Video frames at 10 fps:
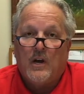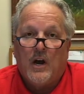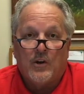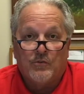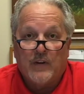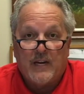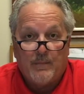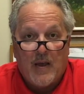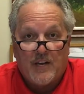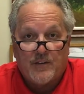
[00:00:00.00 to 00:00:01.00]
agree,
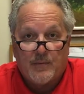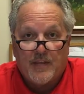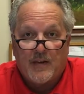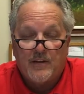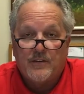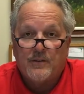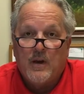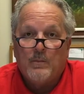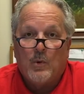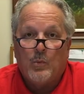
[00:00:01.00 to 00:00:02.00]
management that is,
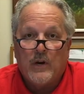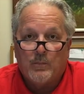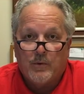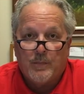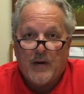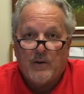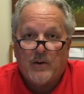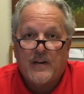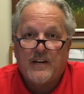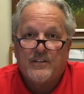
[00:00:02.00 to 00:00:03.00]
but we are preparing
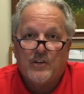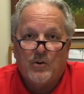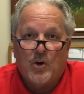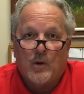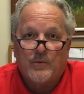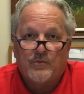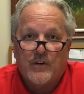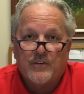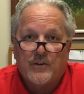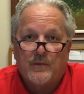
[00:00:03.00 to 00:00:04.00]
our case to go to
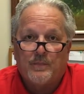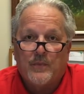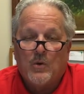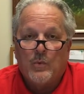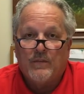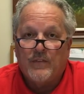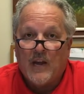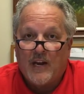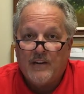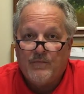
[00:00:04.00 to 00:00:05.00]
arbitration. We have
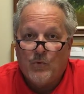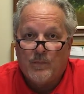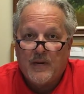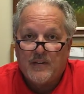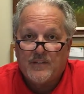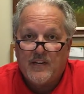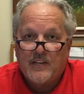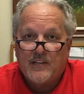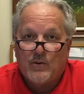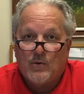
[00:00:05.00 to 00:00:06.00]
94
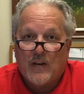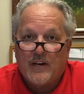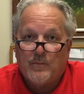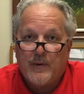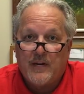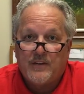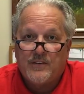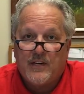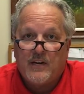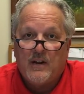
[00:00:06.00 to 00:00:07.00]
PSEs in Orlando
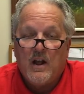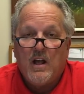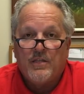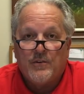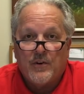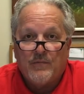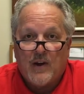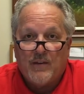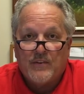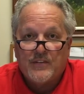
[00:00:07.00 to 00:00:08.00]
PNDC,
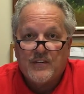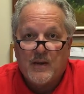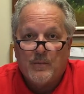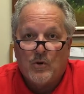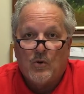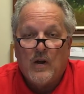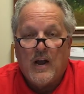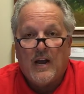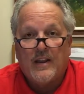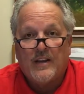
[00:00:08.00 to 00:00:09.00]
35 in Seminole,
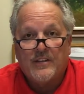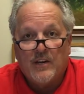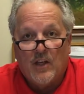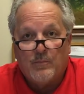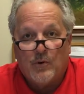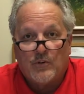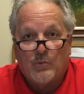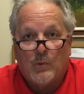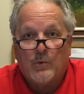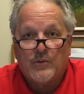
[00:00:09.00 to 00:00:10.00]
and that's another push
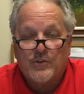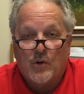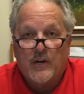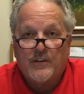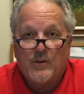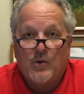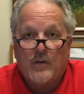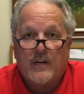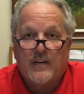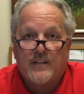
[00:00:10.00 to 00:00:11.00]
where we're starting to
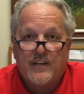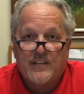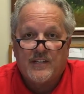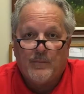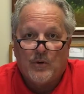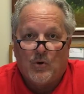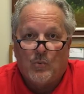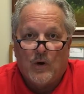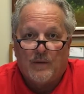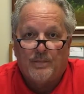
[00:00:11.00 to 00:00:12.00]
look into the Seminole
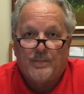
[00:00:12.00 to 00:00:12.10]
one.